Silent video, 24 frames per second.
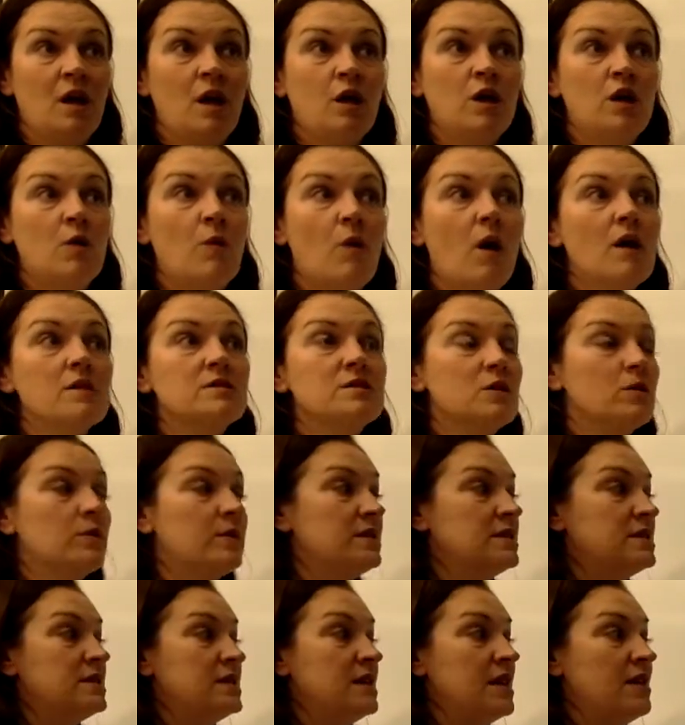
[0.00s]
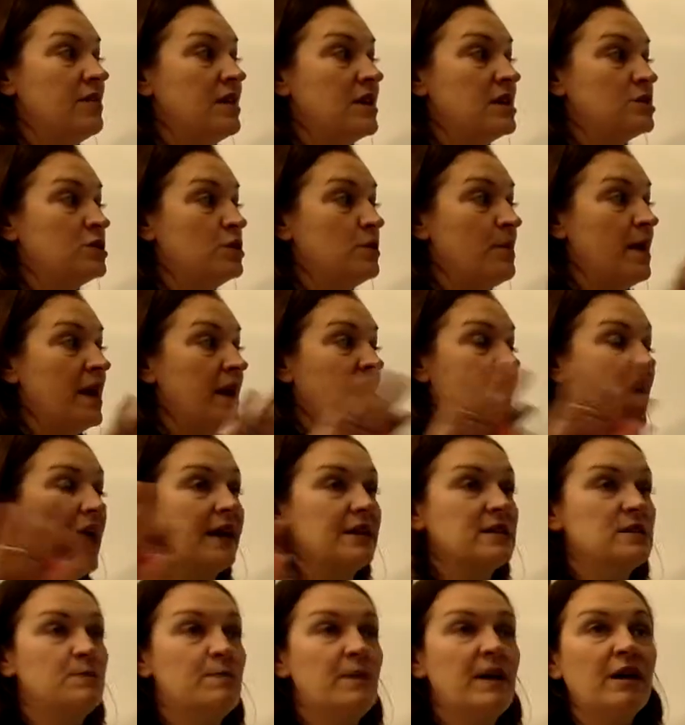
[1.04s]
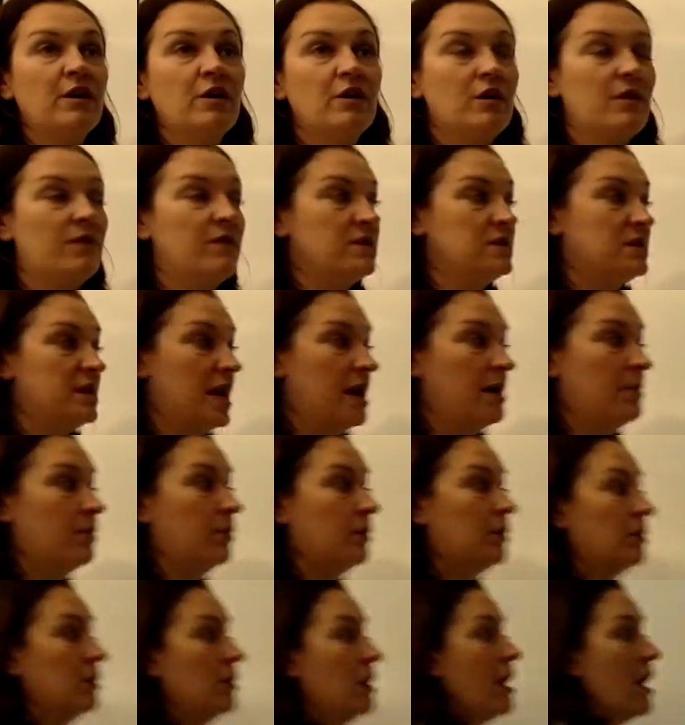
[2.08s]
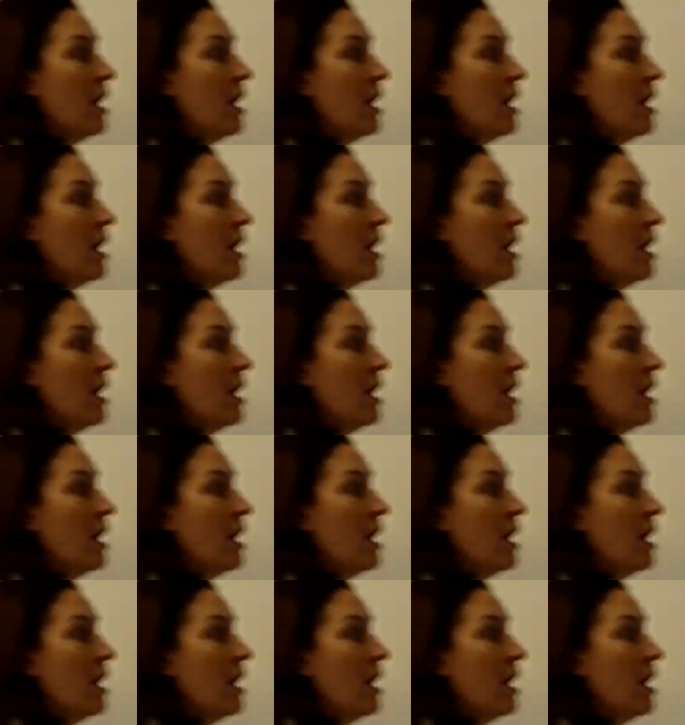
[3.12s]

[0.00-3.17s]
You also can see that as you make x bigger in the table,